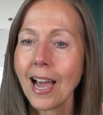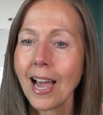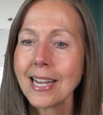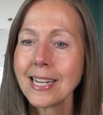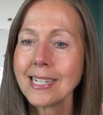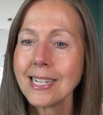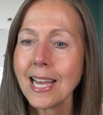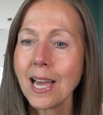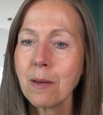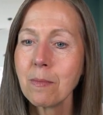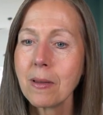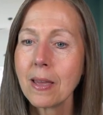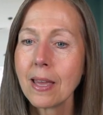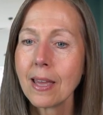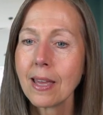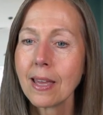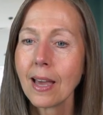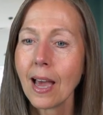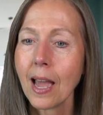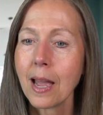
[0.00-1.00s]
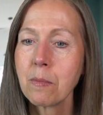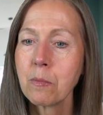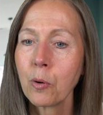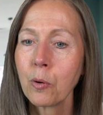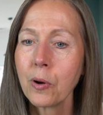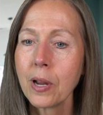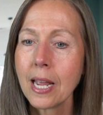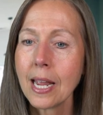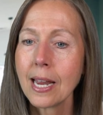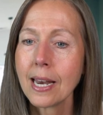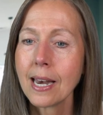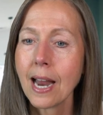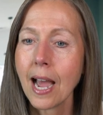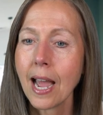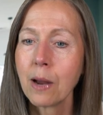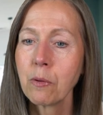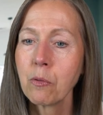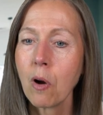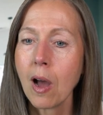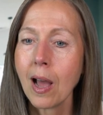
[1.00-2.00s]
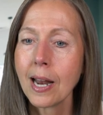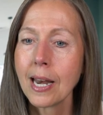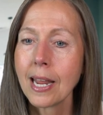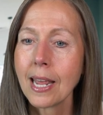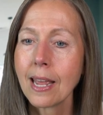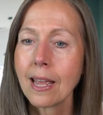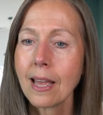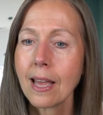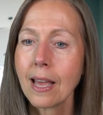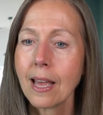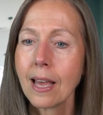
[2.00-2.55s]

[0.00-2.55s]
Hi, Debbie. Hi, Maureen. Hi, Ronnie.